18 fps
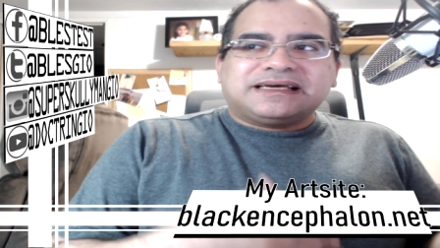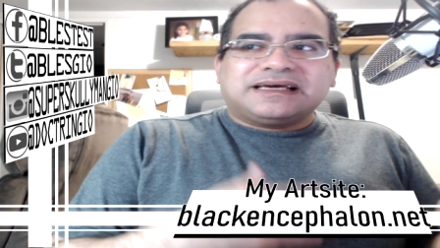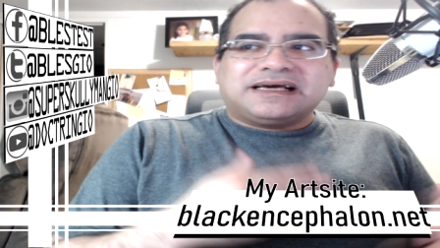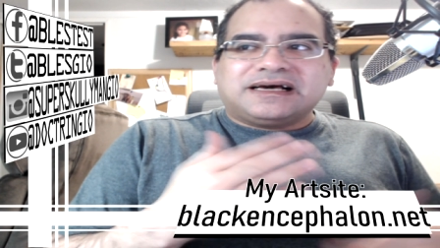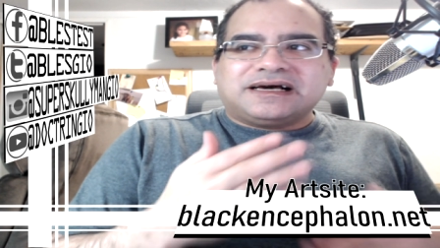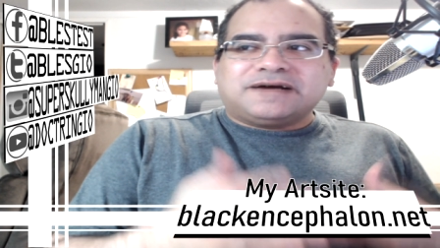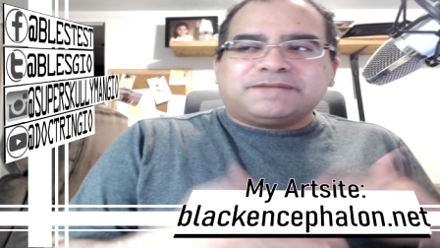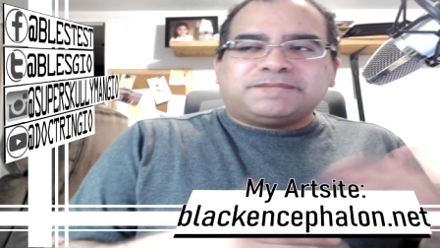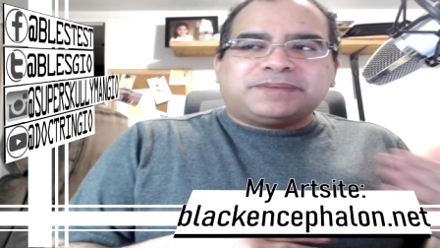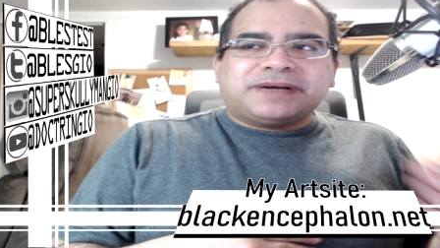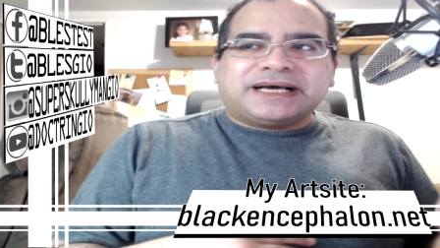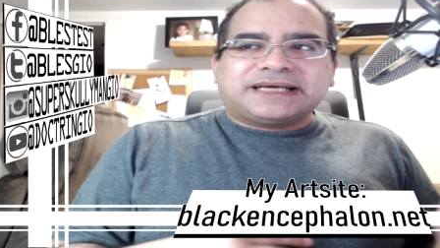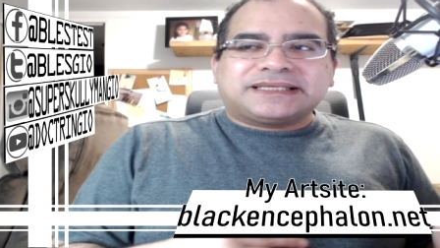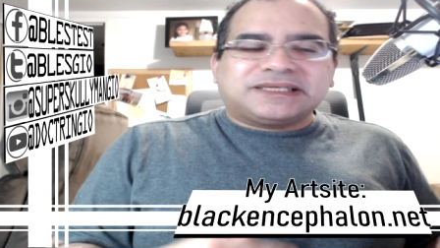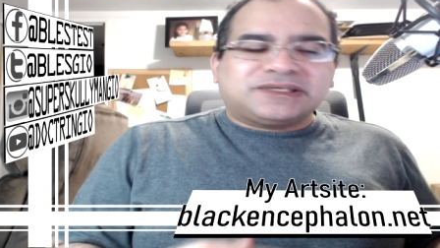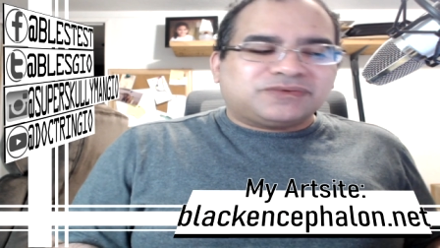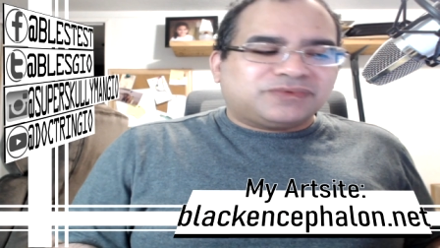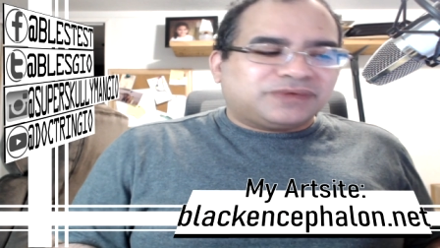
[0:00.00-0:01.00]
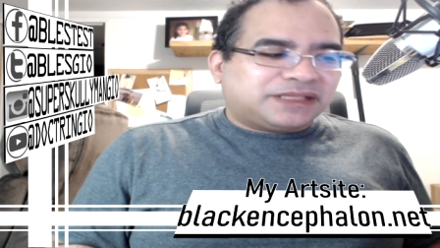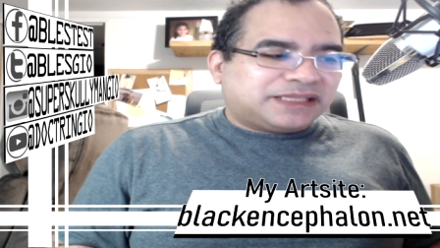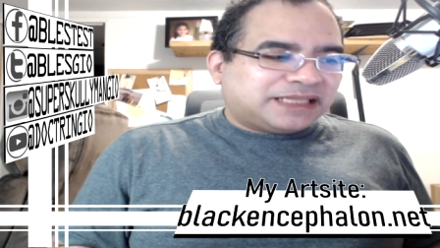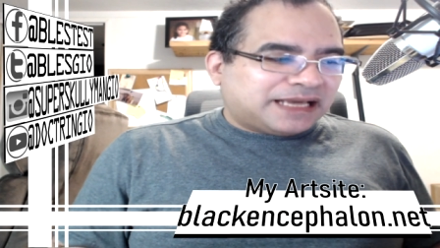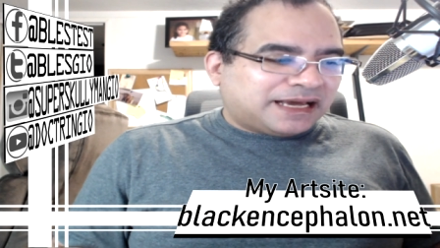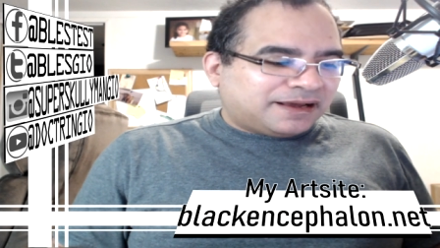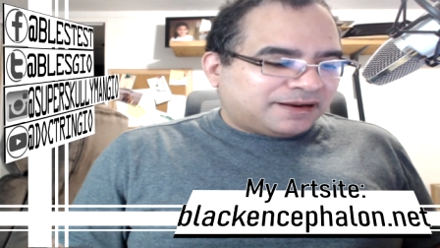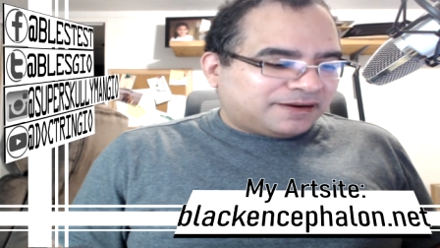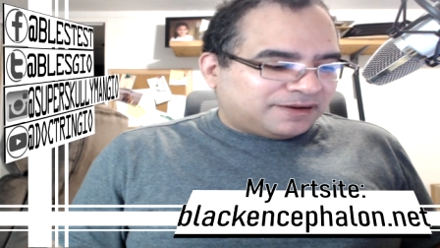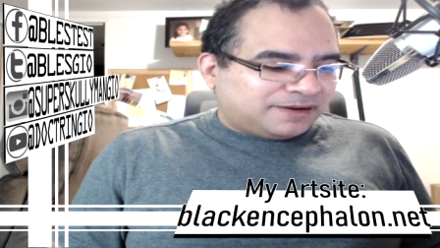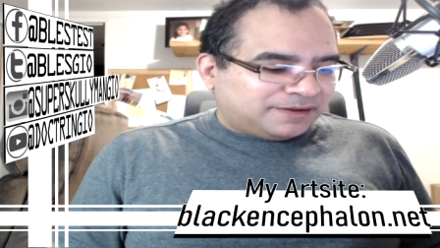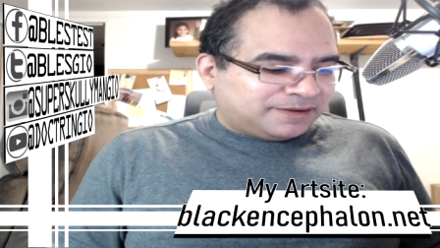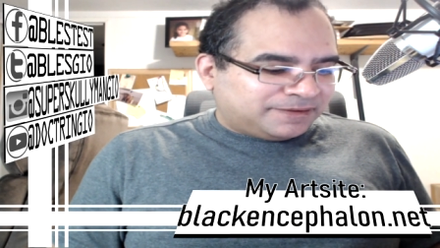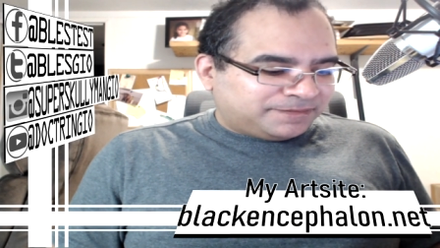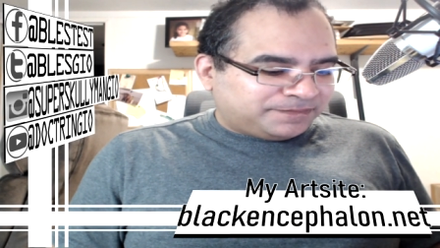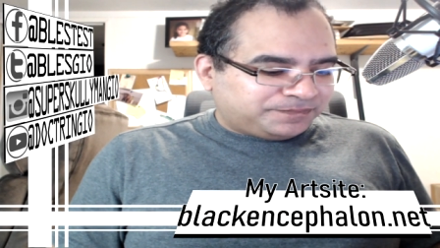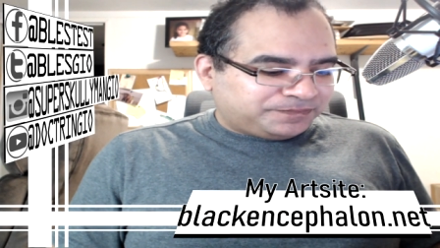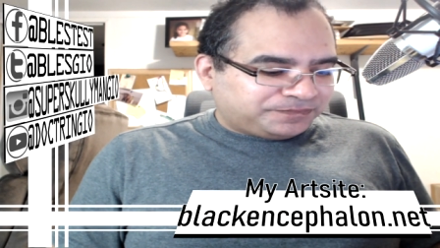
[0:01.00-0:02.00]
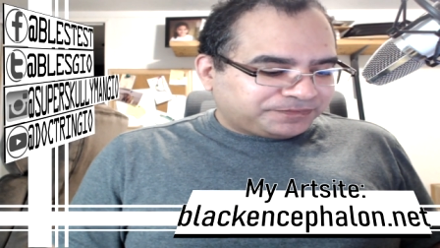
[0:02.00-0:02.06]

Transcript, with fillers: uh, practice with that. Um,